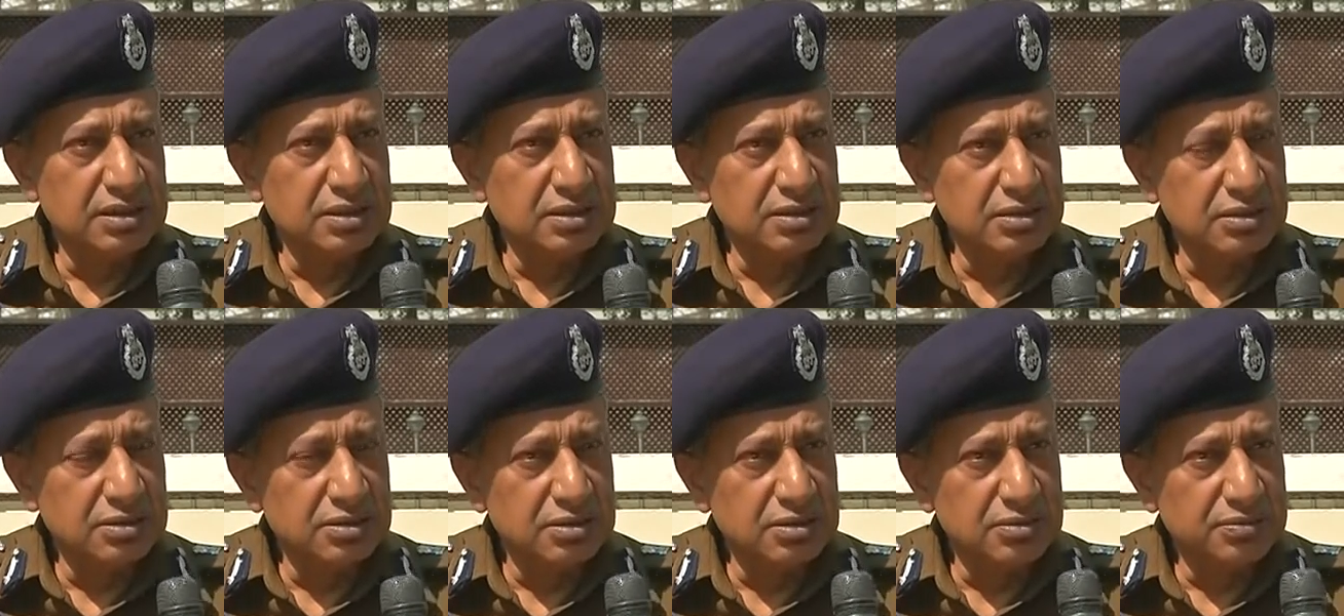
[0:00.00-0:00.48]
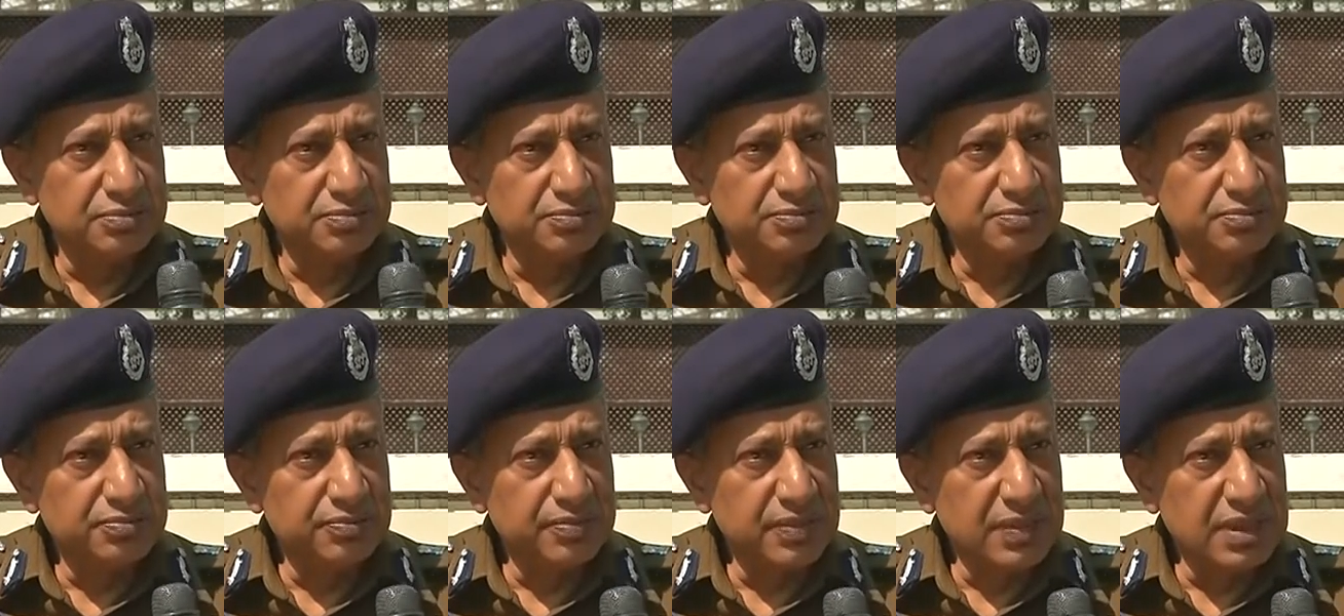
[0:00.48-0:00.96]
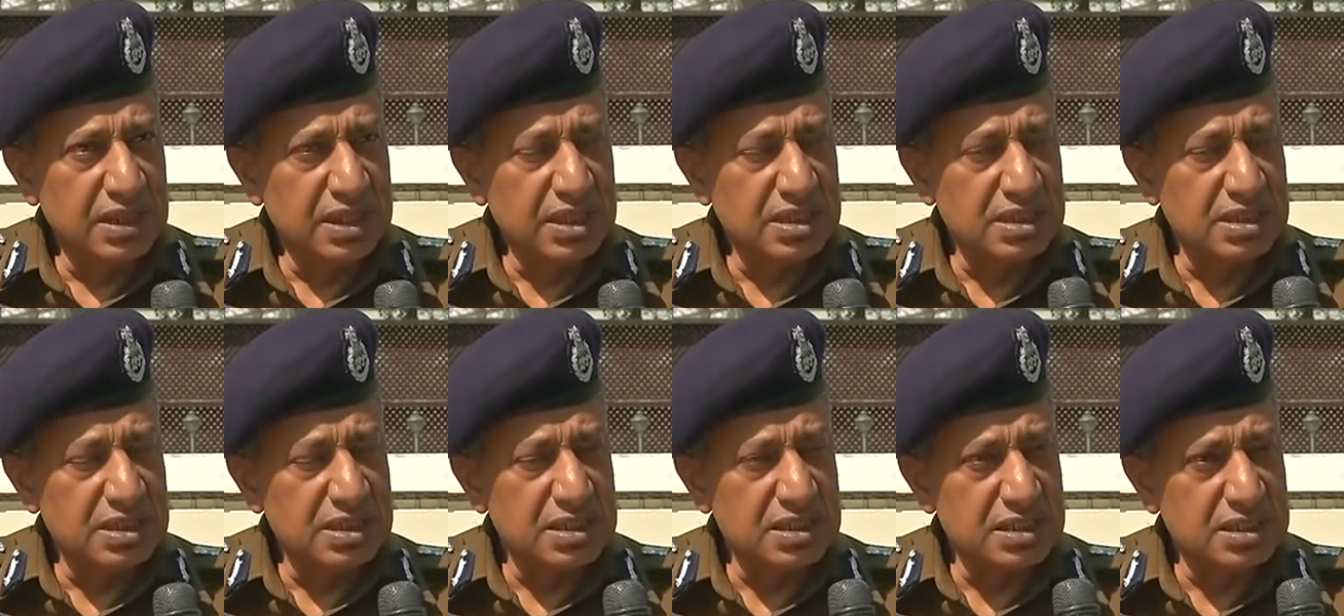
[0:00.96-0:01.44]
So
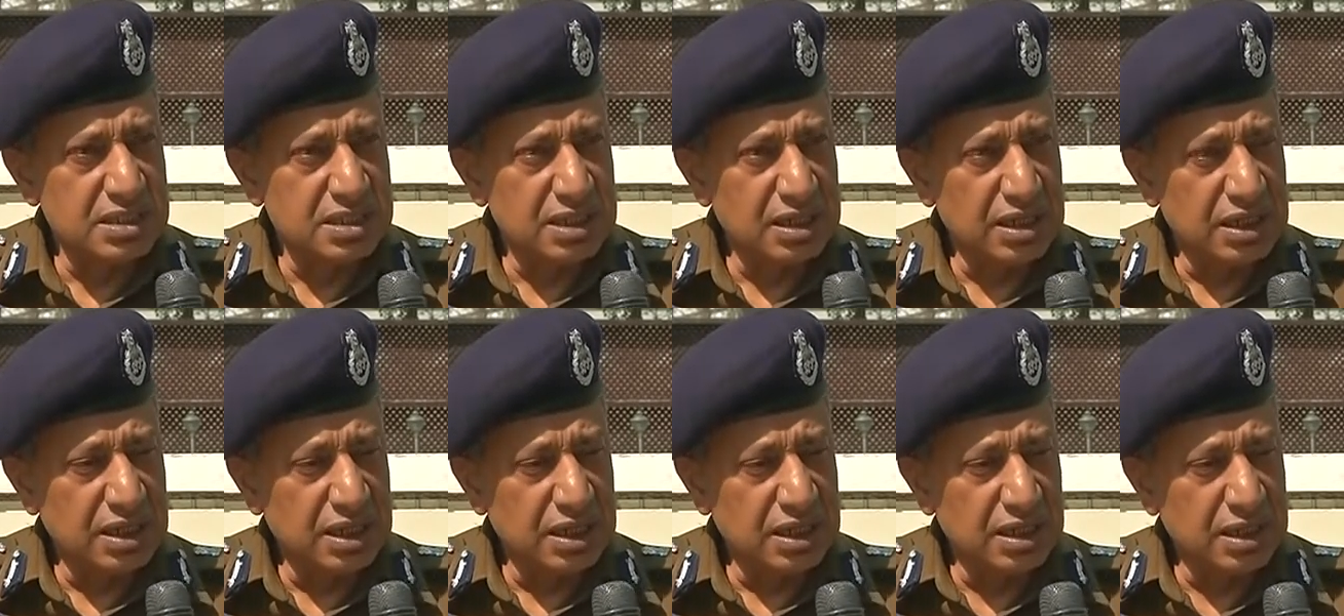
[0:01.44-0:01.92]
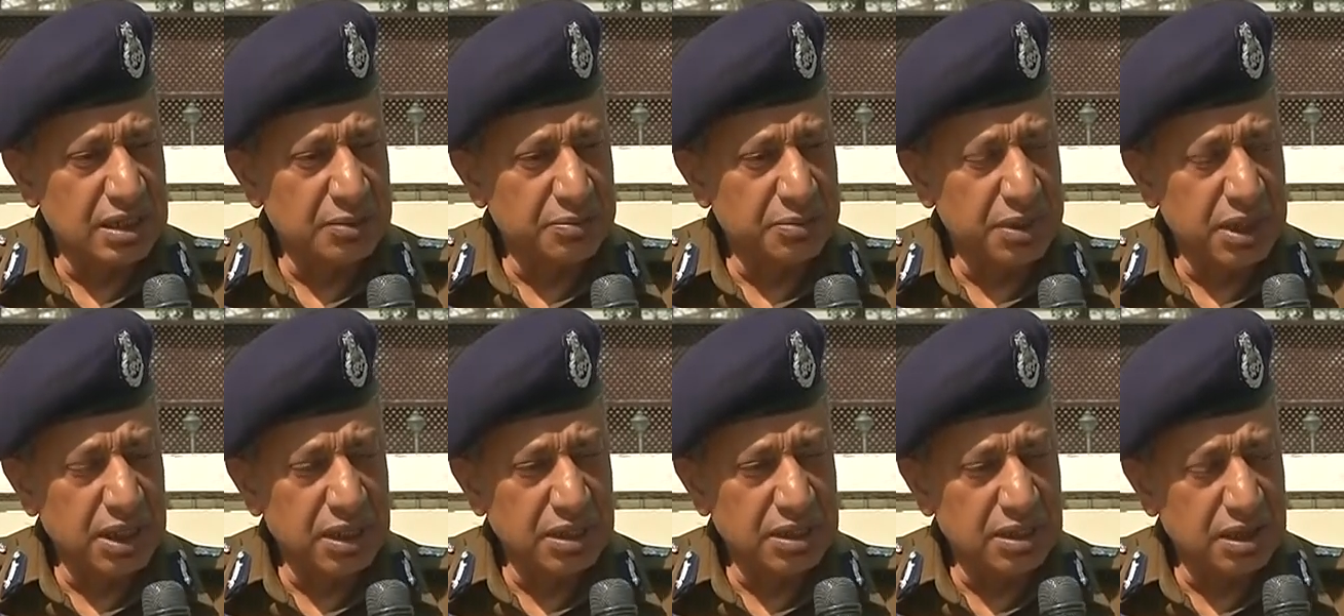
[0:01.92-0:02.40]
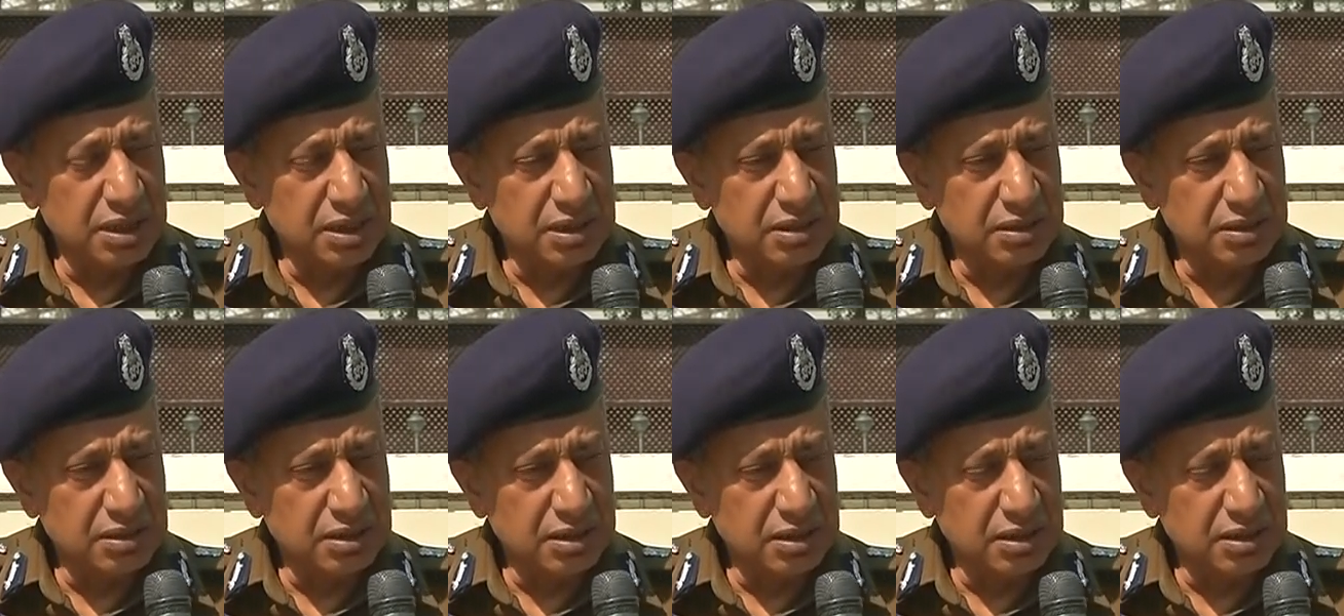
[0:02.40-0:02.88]
this is uh, being
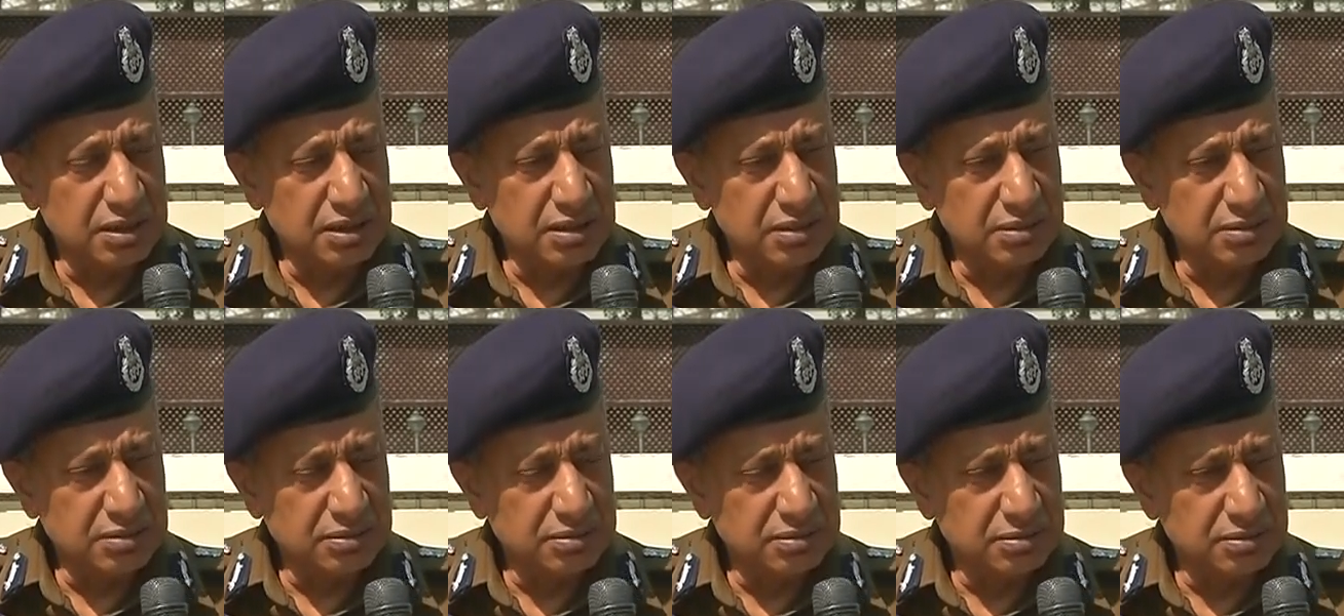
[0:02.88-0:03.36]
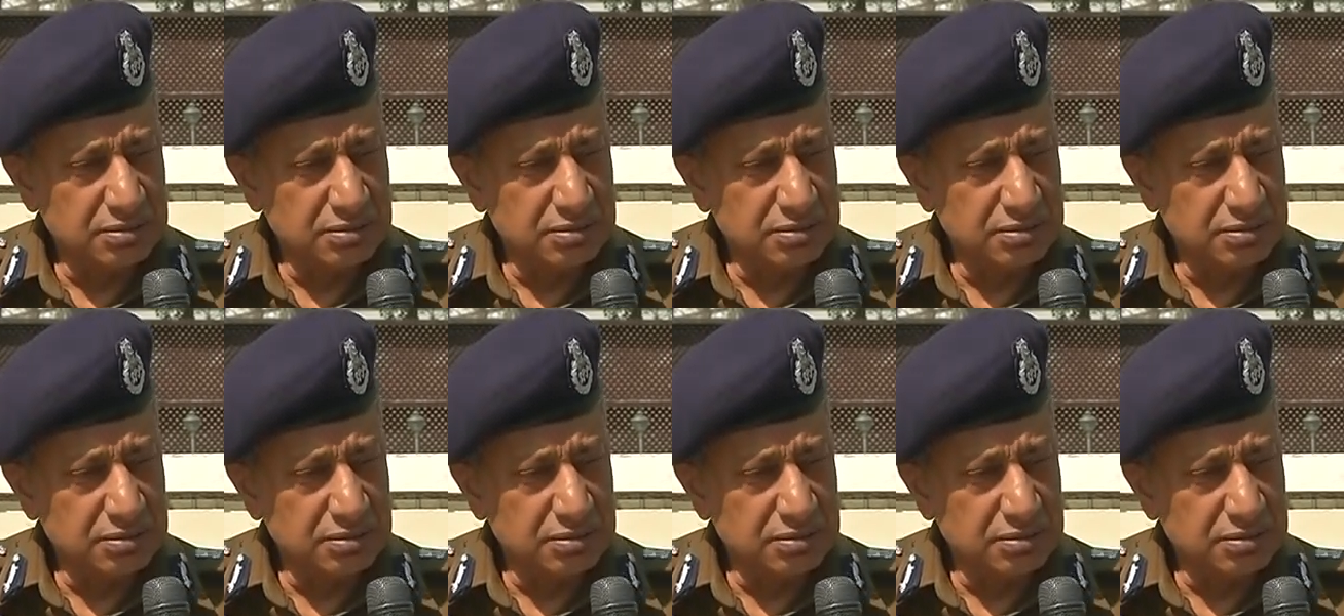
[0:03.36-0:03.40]
done uh,